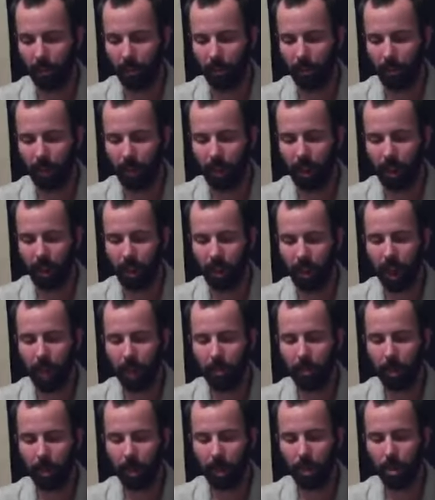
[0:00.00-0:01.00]
The
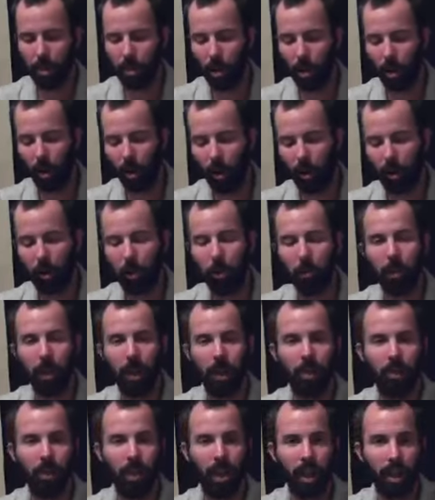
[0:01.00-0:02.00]
Cambridge Audio
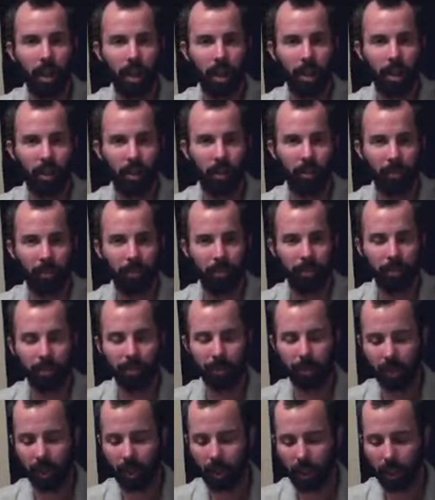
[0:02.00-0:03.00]
Minx Air.
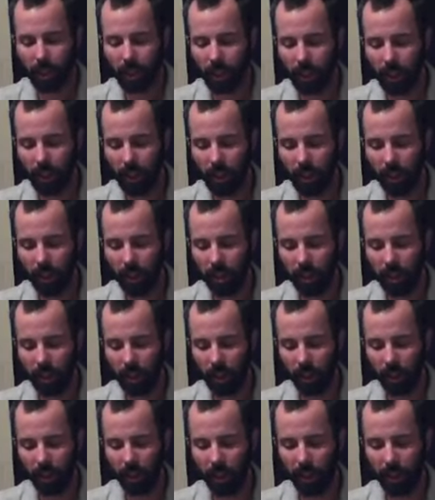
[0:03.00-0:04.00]
It is
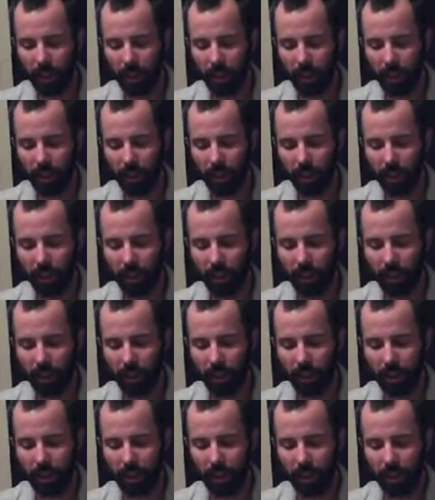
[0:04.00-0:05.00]
a
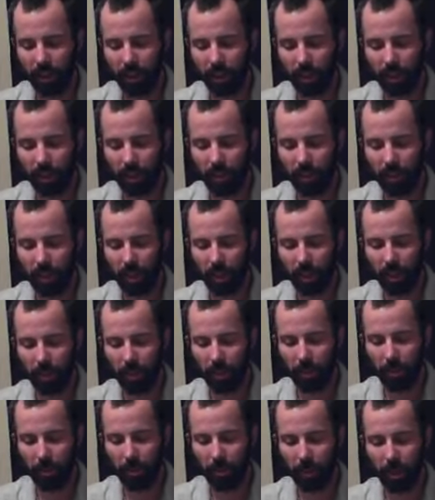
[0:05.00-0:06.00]

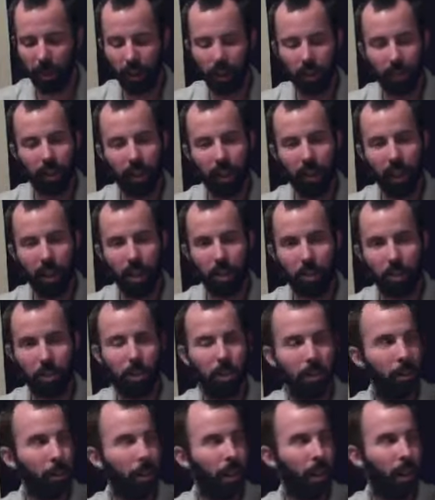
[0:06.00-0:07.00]
system that allows you to
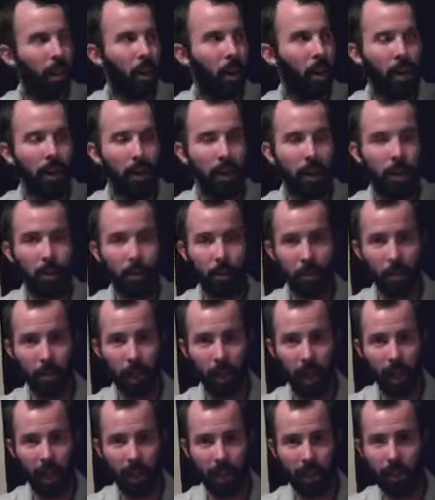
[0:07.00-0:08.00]
play audio from
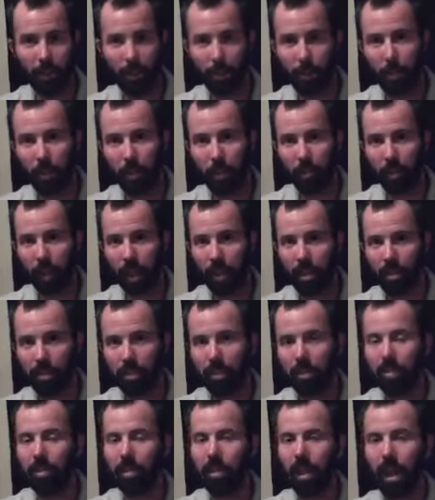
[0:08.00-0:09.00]
any of your
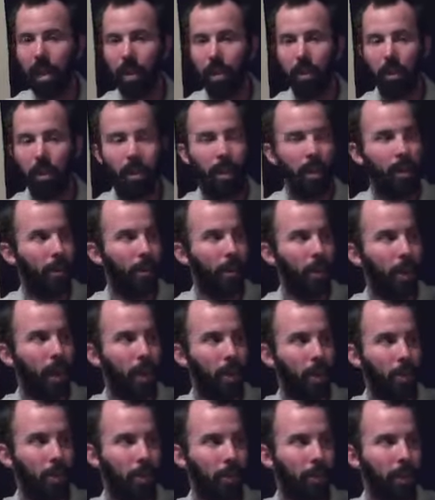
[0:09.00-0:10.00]
devices onto any of your
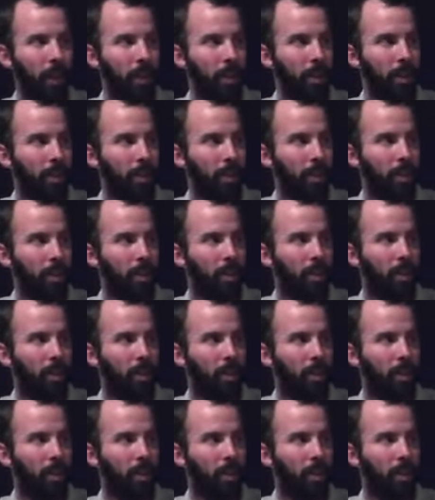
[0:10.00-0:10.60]
other devices.